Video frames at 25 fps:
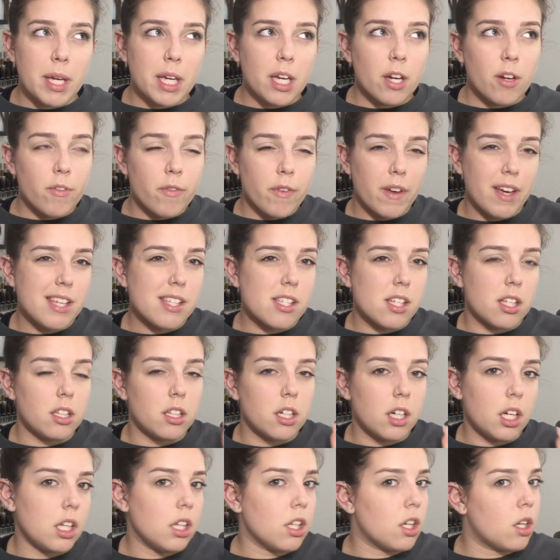make your face
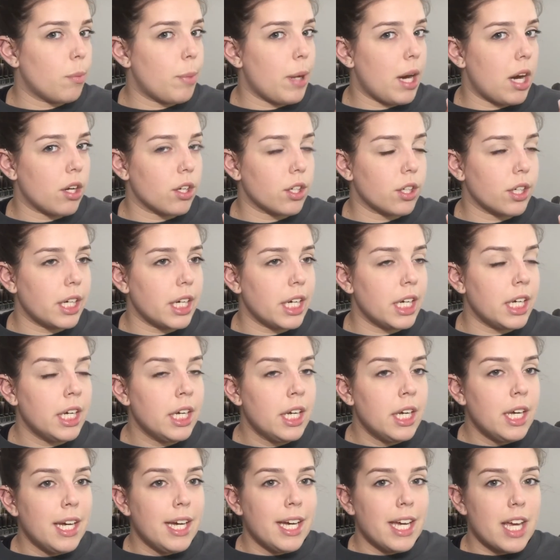look a little powdery,
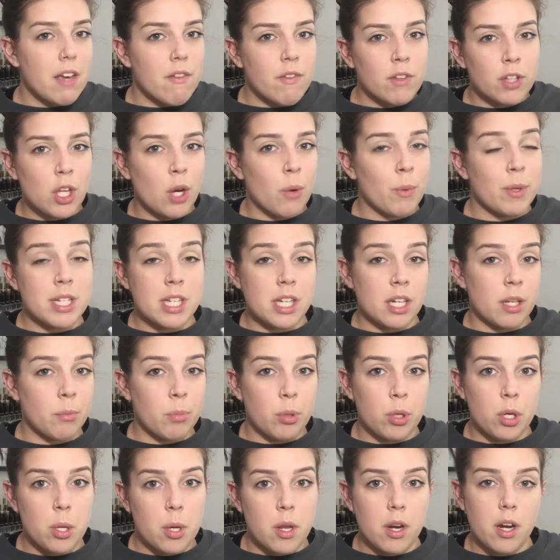even though we
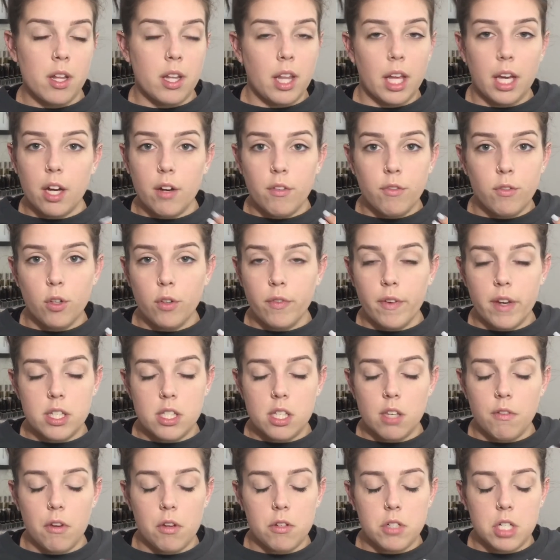didn't put like a full
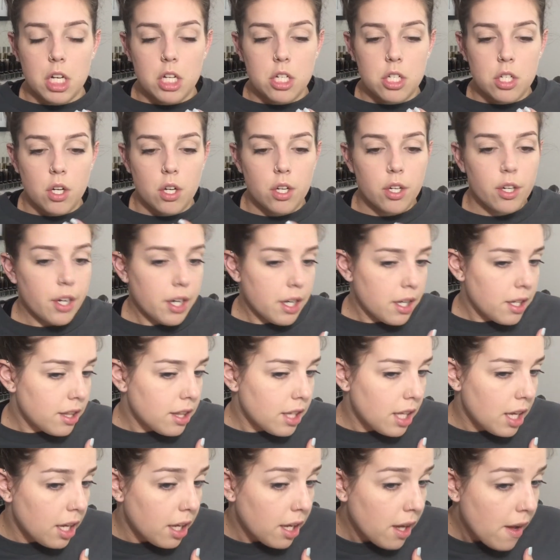face of foundation on or
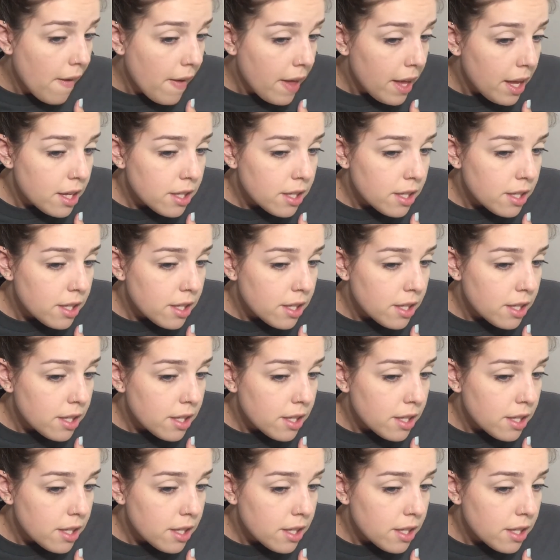anything.